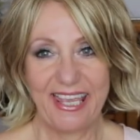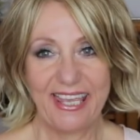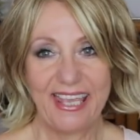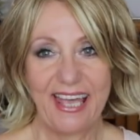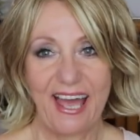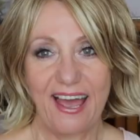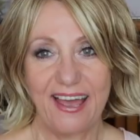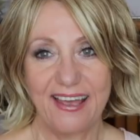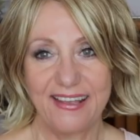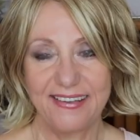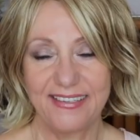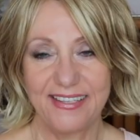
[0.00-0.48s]
Hey
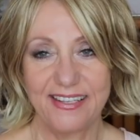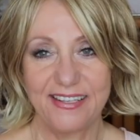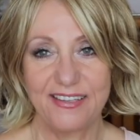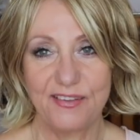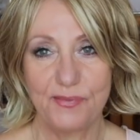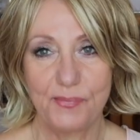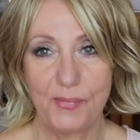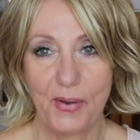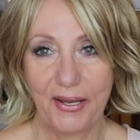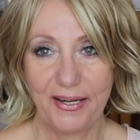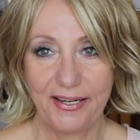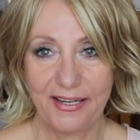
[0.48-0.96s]
guys,
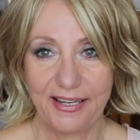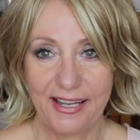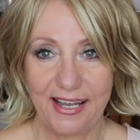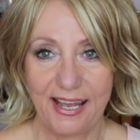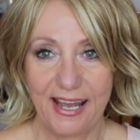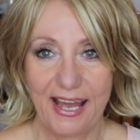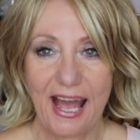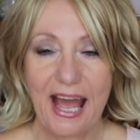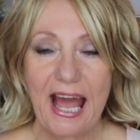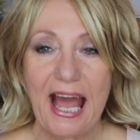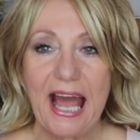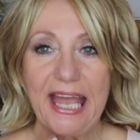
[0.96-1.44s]
it's
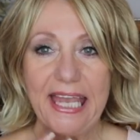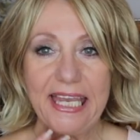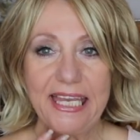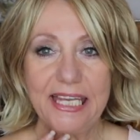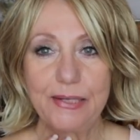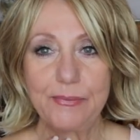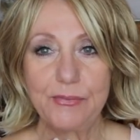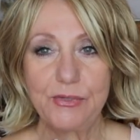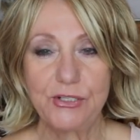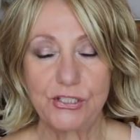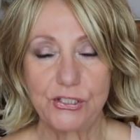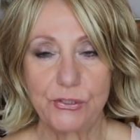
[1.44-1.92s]
Monika. I
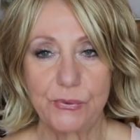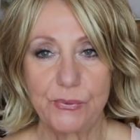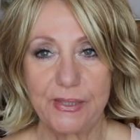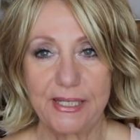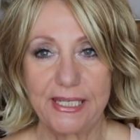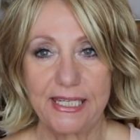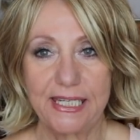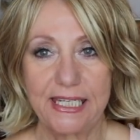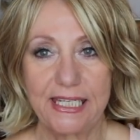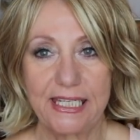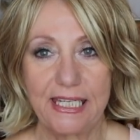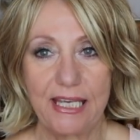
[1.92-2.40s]
am
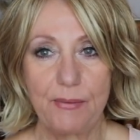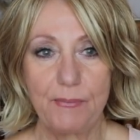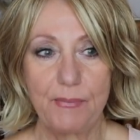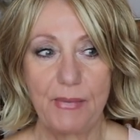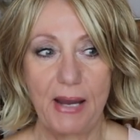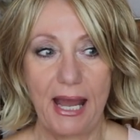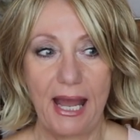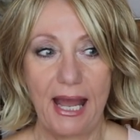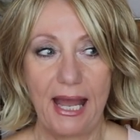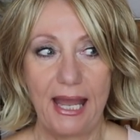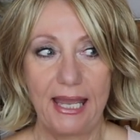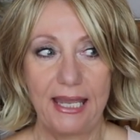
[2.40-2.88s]
doing
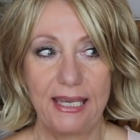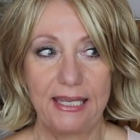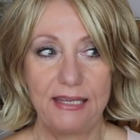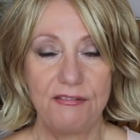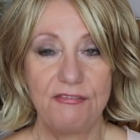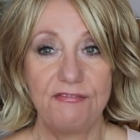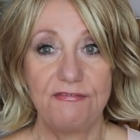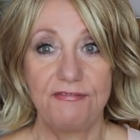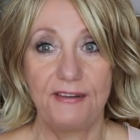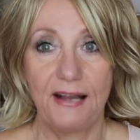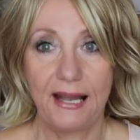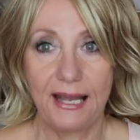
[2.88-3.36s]

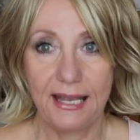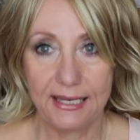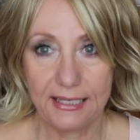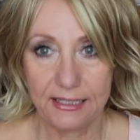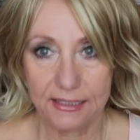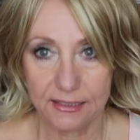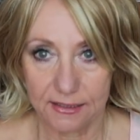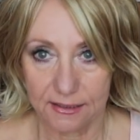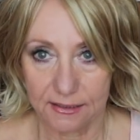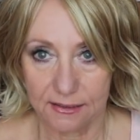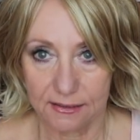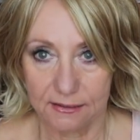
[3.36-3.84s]
my
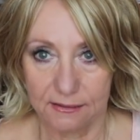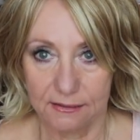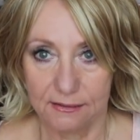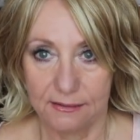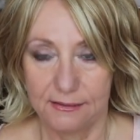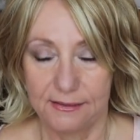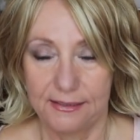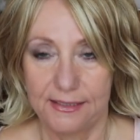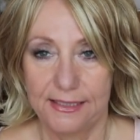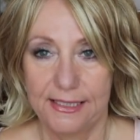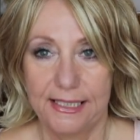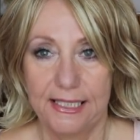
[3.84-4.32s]

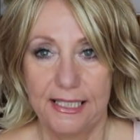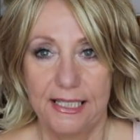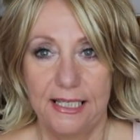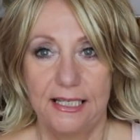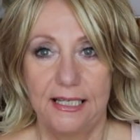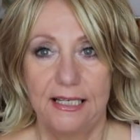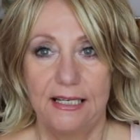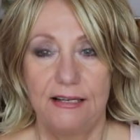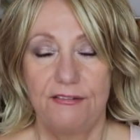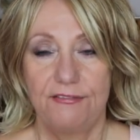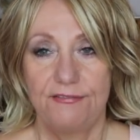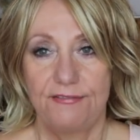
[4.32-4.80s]
final,
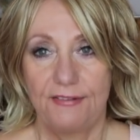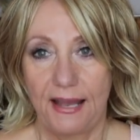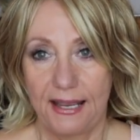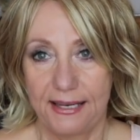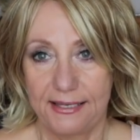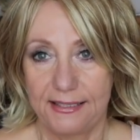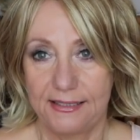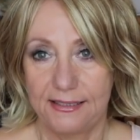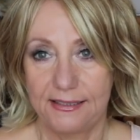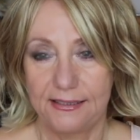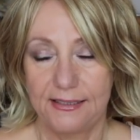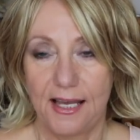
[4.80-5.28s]

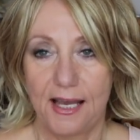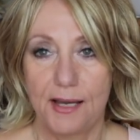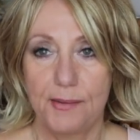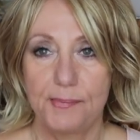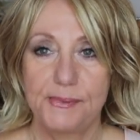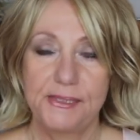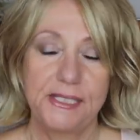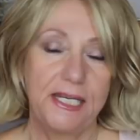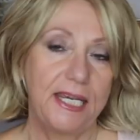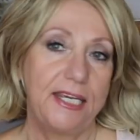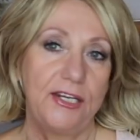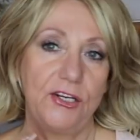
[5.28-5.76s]
final
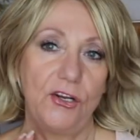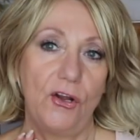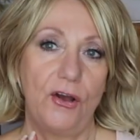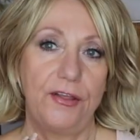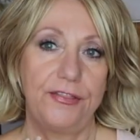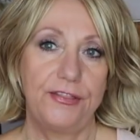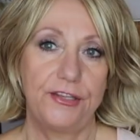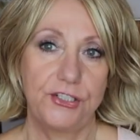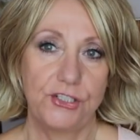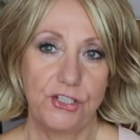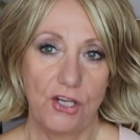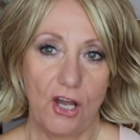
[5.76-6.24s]
update
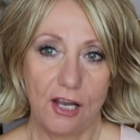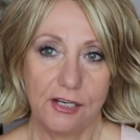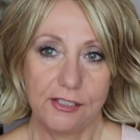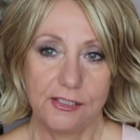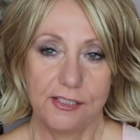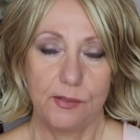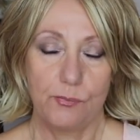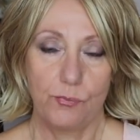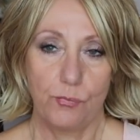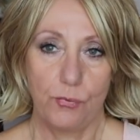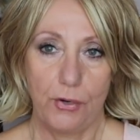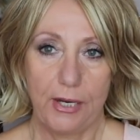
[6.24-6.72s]
on the
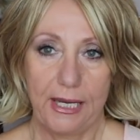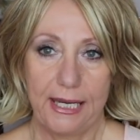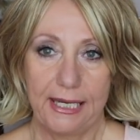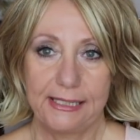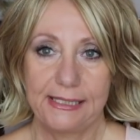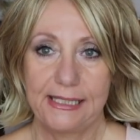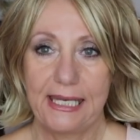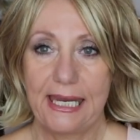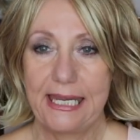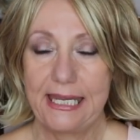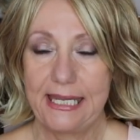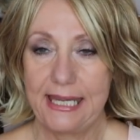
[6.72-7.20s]
Dr.
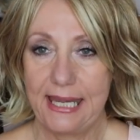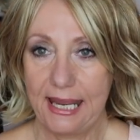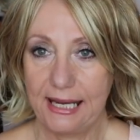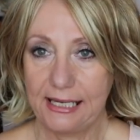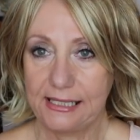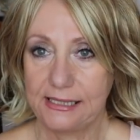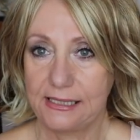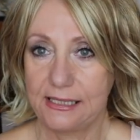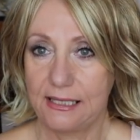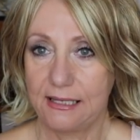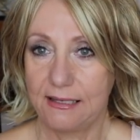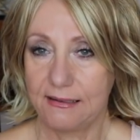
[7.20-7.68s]
Brandt
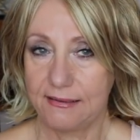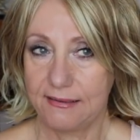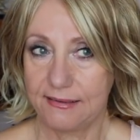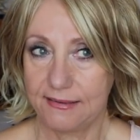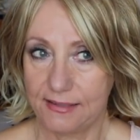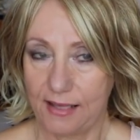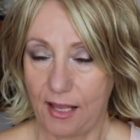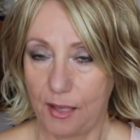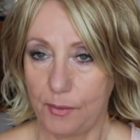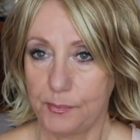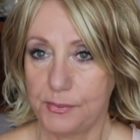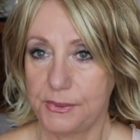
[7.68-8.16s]
neck
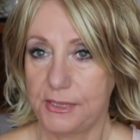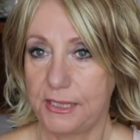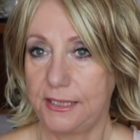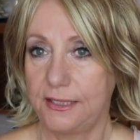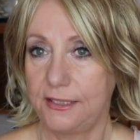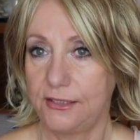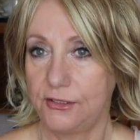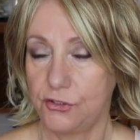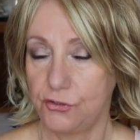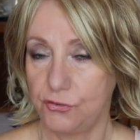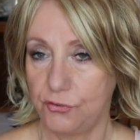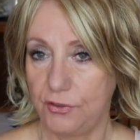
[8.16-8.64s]

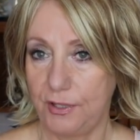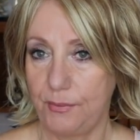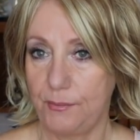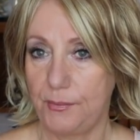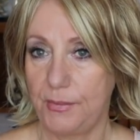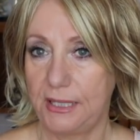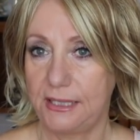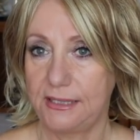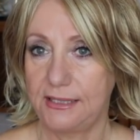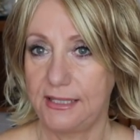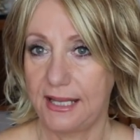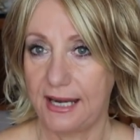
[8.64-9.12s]
sculpting
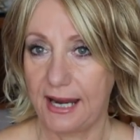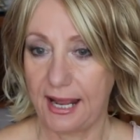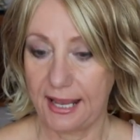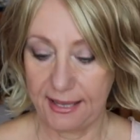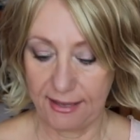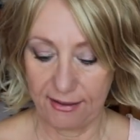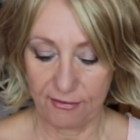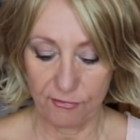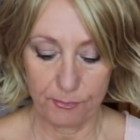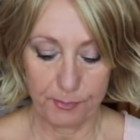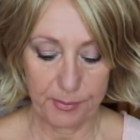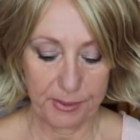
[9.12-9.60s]
treatment that I
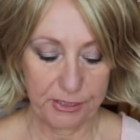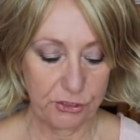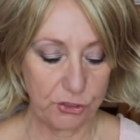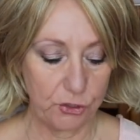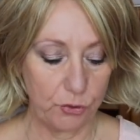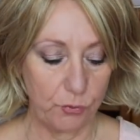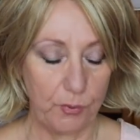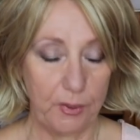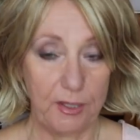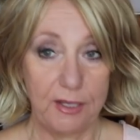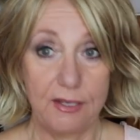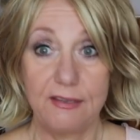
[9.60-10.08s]
have been
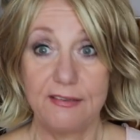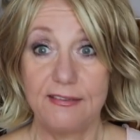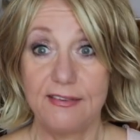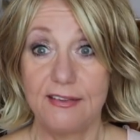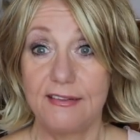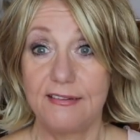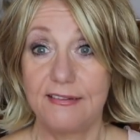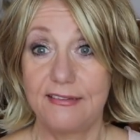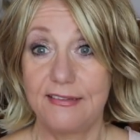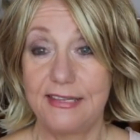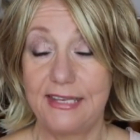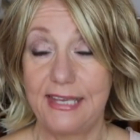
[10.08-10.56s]
doing
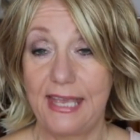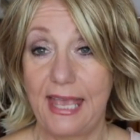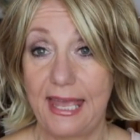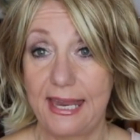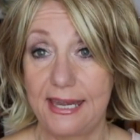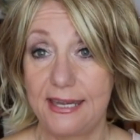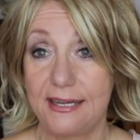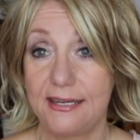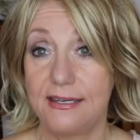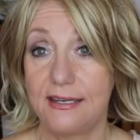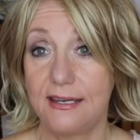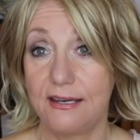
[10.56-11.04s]
since the
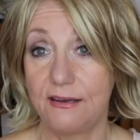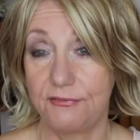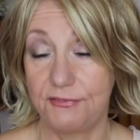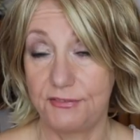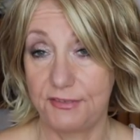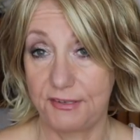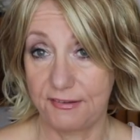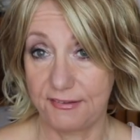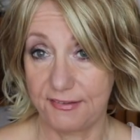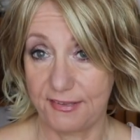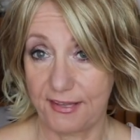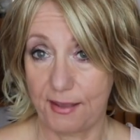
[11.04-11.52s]
end
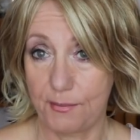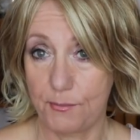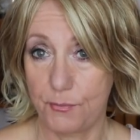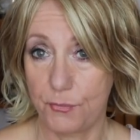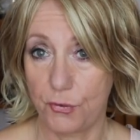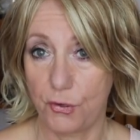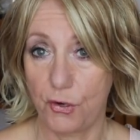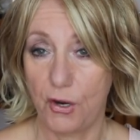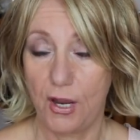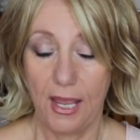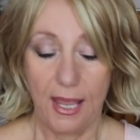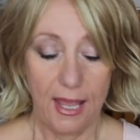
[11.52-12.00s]
of
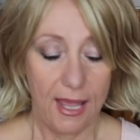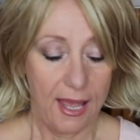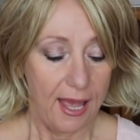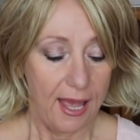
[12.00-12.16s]
December.